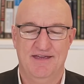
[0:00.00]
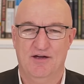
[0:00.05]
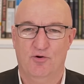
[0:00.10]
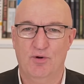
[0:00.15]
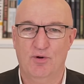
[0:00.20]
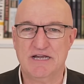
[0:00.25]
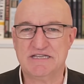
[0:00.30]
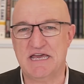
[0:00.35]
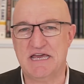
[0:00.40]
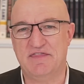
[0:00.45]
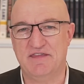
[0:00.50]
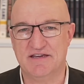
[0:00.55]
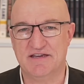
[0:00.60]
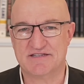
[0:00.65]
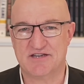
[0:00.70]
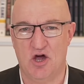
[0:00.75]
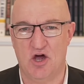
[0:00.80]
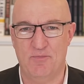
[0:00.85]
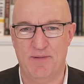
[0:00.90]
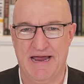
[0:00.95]
When I say things
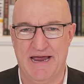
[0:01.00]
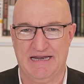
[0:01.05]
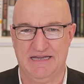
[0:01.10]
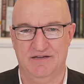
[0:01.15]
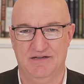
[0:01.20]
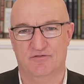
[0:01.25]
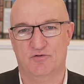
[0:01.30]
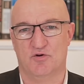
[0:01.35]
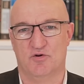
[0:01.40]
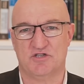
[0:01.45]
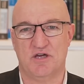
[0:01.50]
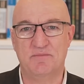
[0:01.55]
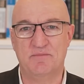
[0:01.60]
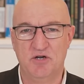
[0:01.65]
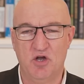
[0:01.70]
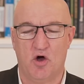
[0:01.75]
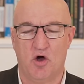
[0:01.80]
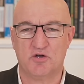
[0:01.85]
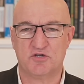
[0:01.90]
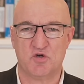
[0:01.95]
go badly, of course, I'm
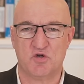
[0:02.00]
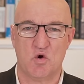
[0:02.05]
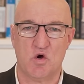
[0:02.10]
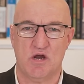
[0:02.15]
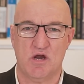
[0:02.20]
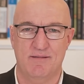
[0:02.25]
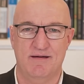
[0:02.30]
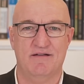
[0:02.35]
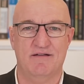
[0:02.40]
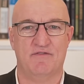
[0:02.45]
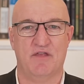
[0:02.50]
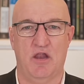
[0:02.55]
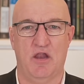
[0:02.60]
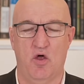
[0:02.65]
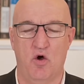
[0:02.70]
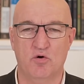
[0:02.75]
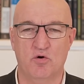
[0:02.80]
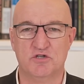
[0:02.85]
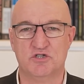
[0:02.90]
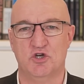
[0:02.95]
not talking about the
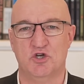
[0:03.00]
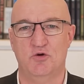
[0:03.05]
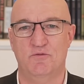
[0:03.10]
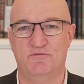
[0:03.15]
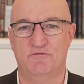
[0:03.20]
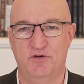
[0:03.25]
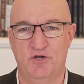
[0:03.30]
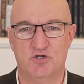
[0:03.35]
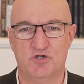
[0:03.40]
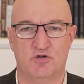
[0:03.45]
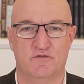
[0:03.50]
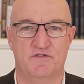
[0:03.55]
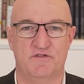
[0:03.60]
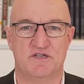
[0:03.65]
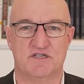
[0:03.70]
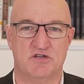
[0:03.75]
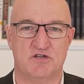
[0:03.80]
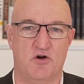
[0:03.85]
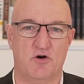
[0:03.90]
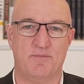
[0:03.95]
long-term future of the
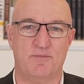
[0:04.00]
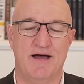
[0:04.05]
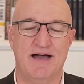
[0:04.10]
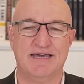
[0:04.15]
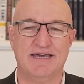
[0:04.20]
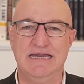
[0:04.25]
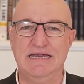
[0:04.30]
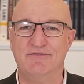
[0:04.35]
stock market,